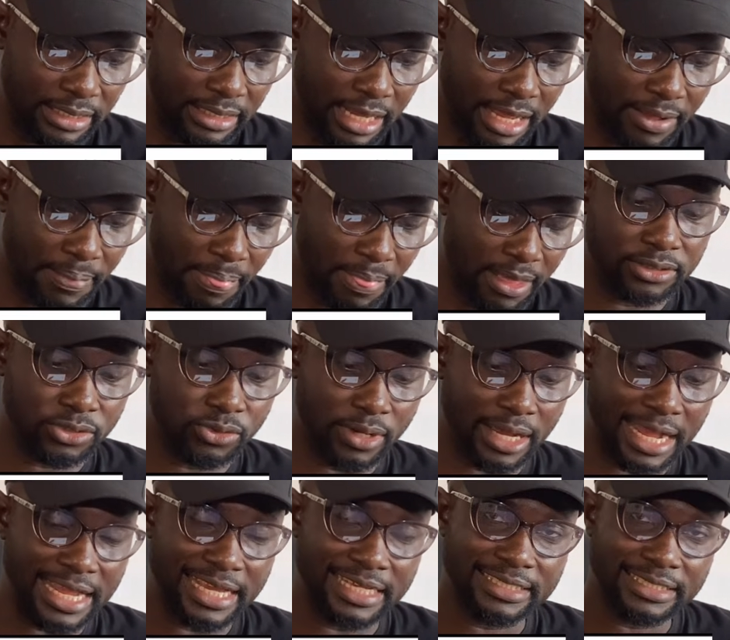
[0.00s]
Now,
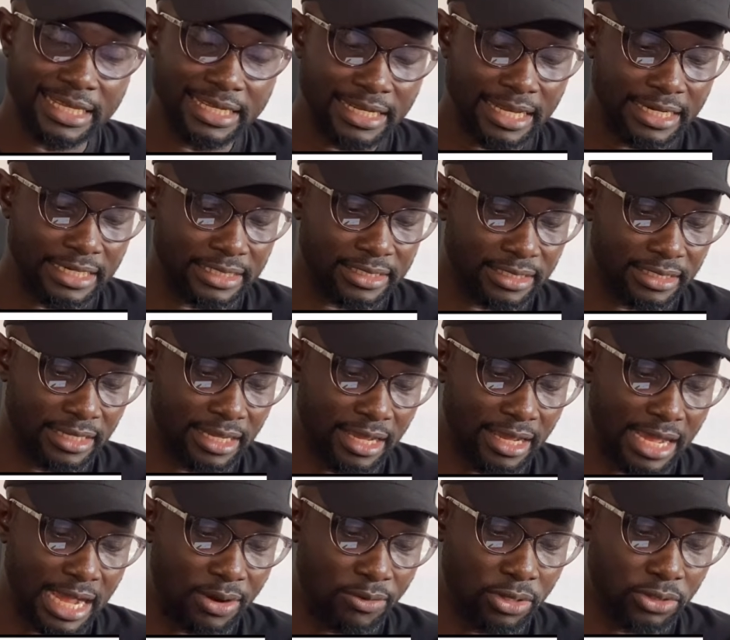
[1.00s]
so I extended it.
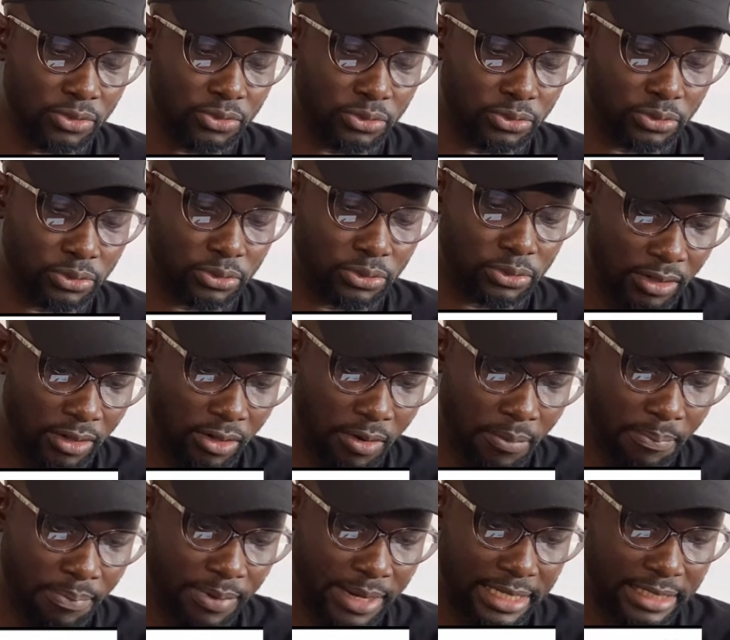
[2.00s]
Now I want to
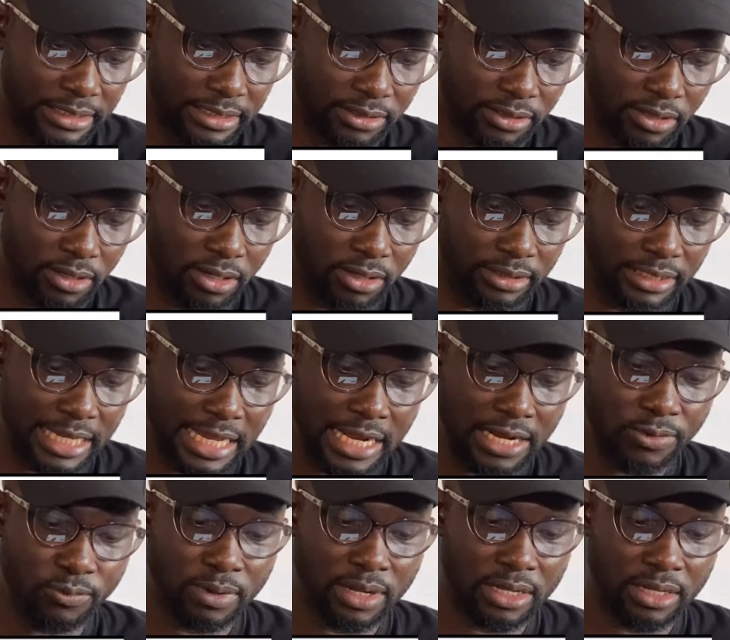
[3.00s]
long press on
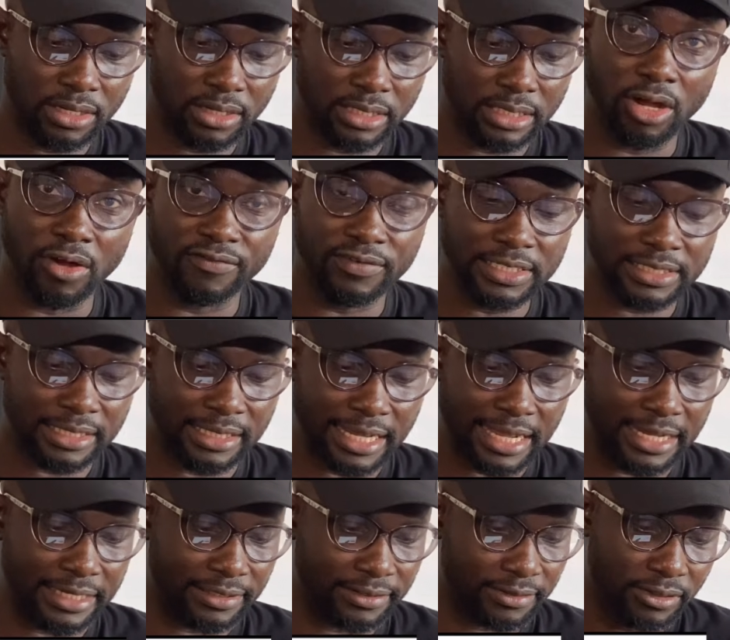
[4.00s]
anywhere of this
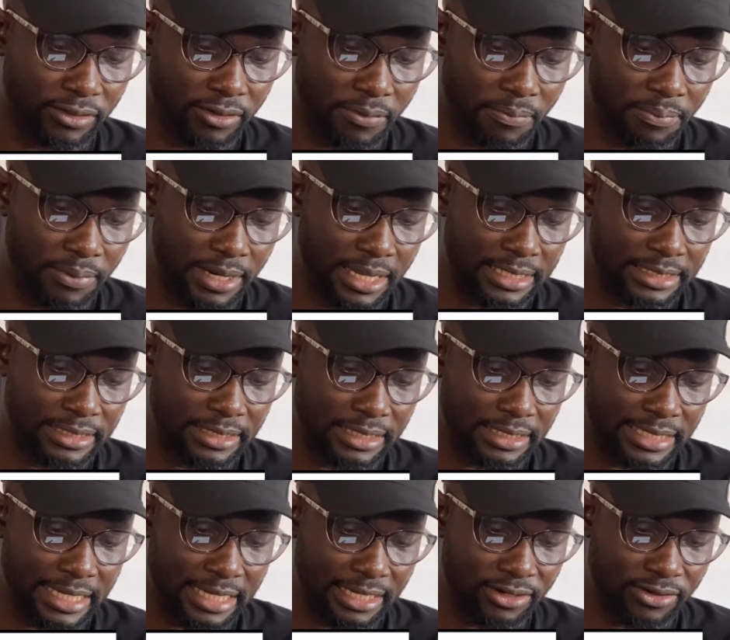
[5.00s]
line. Long press,
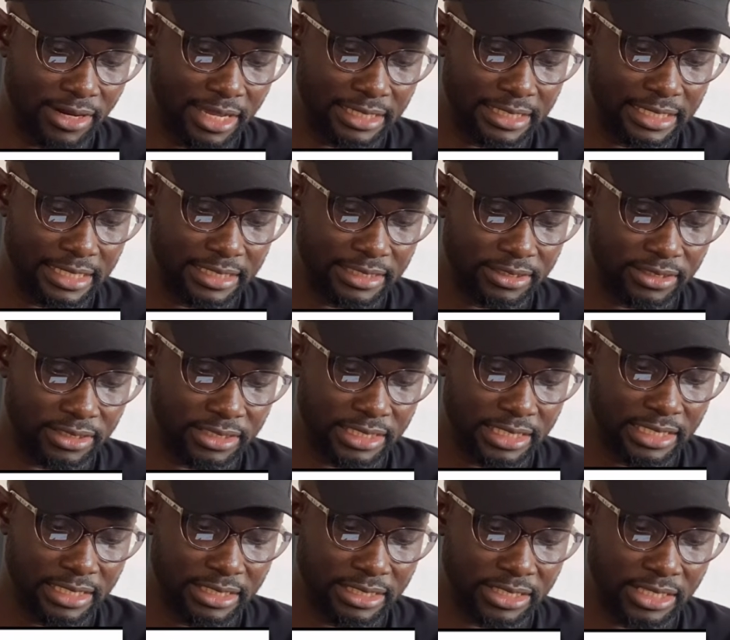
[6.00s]
then drag it. You
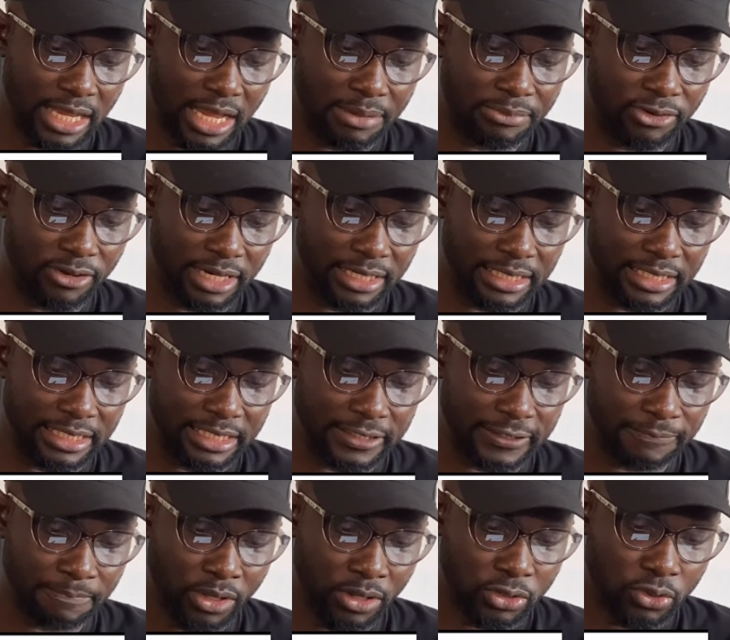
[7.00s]
see how I'm dragging
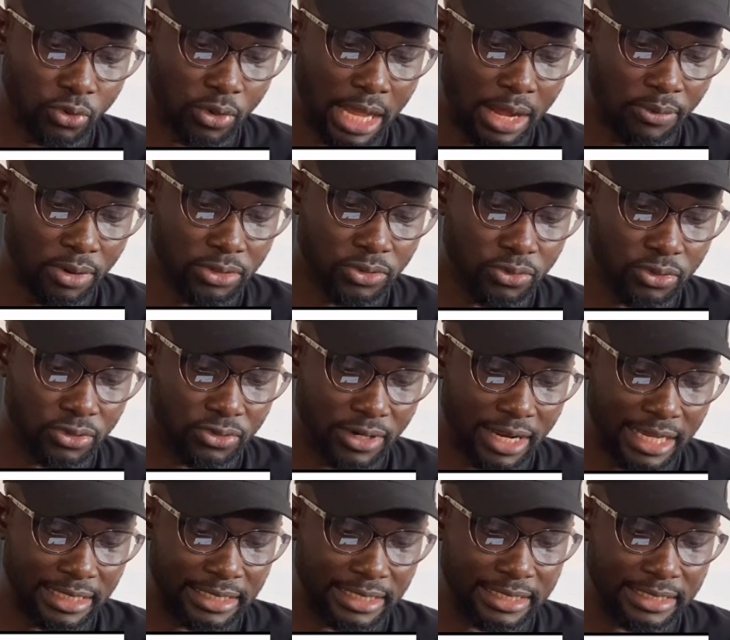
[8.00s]
it? So I want to
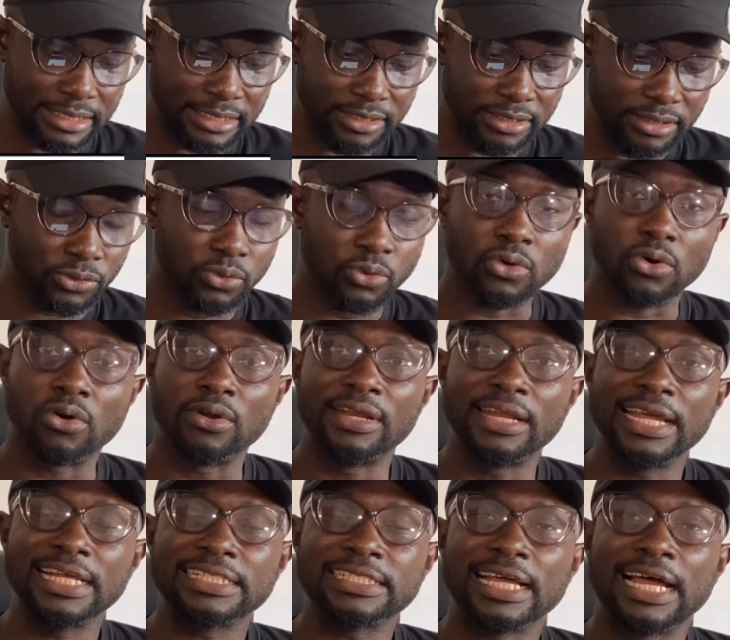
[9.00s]
drag it to
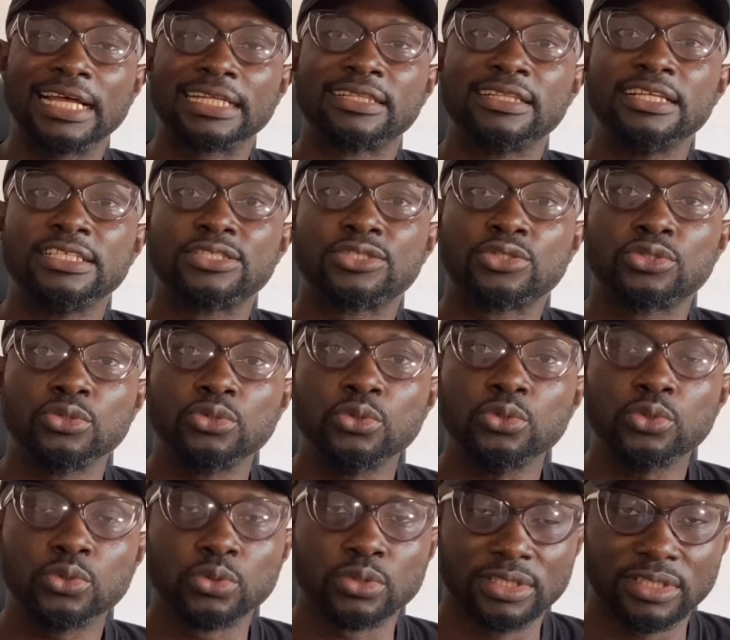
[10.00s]
connect at least
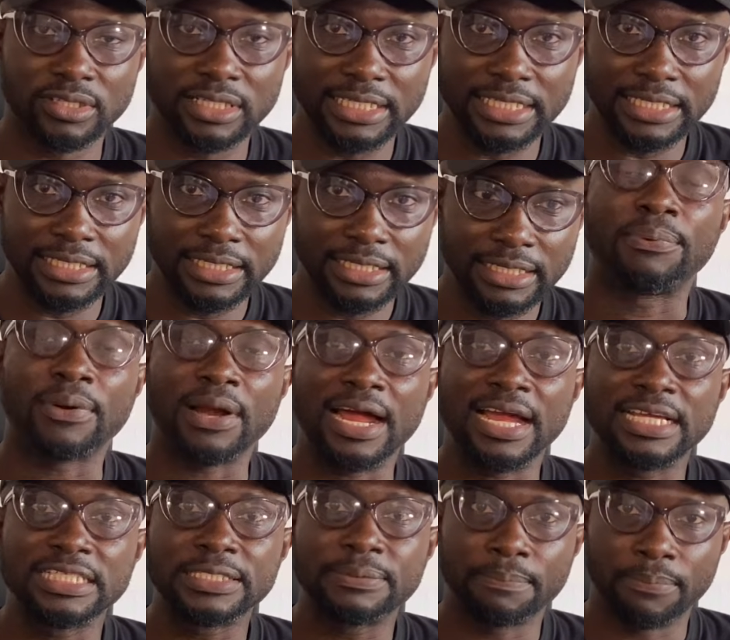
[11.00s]
2 to 3
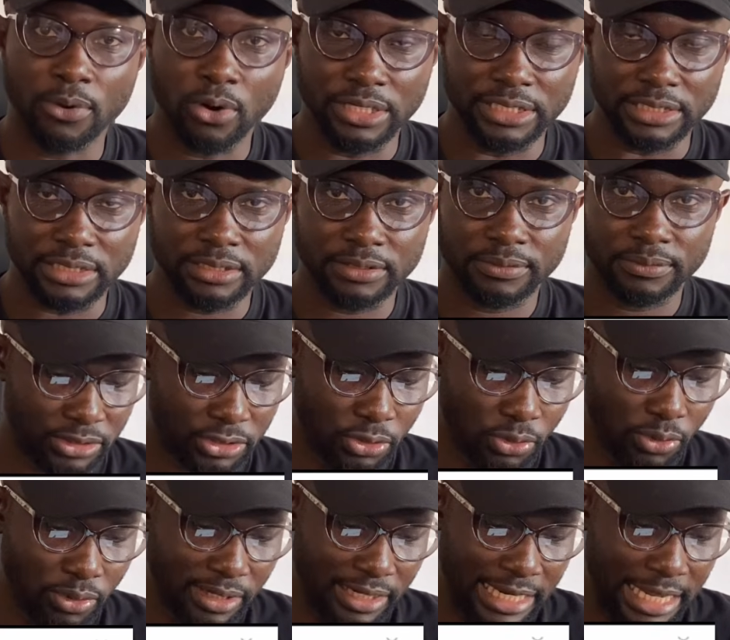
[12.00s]
price points.
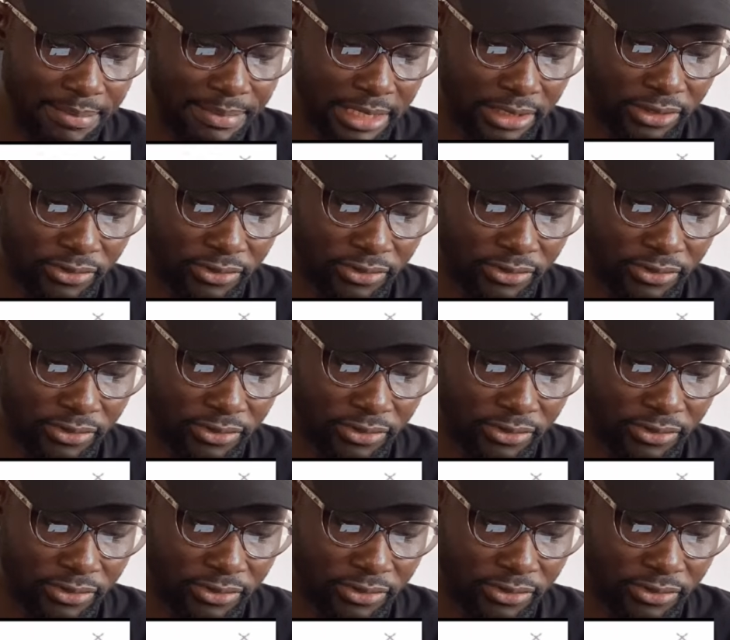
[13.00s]
So let me